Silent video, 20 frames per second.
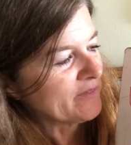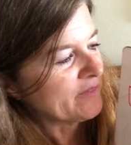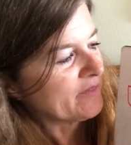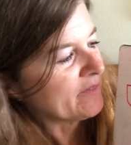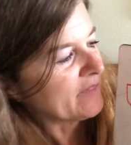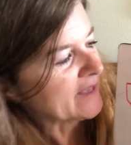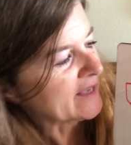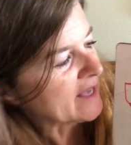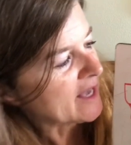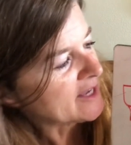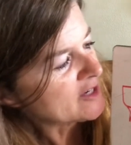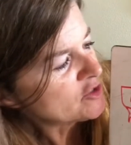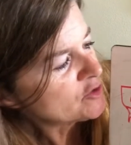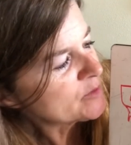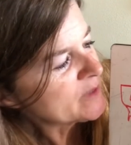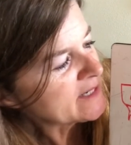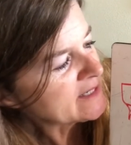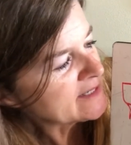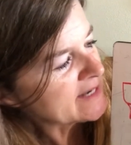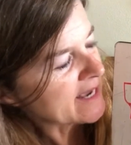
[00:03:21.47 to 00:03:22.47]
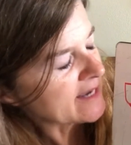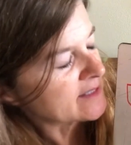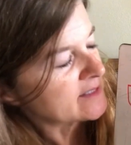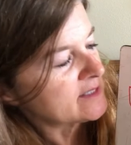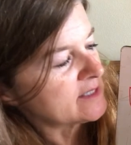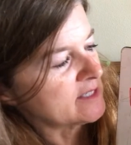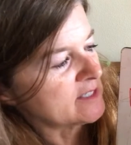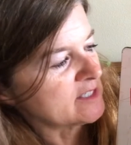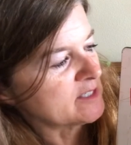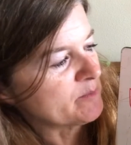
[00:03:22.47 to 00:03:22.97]
the country next
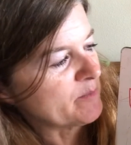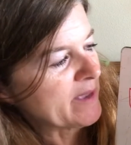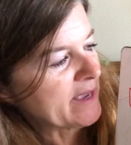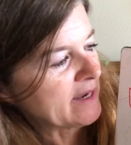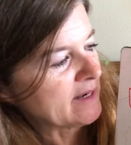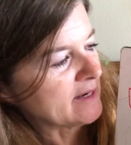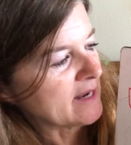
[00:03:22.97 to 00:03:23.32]
to Spain,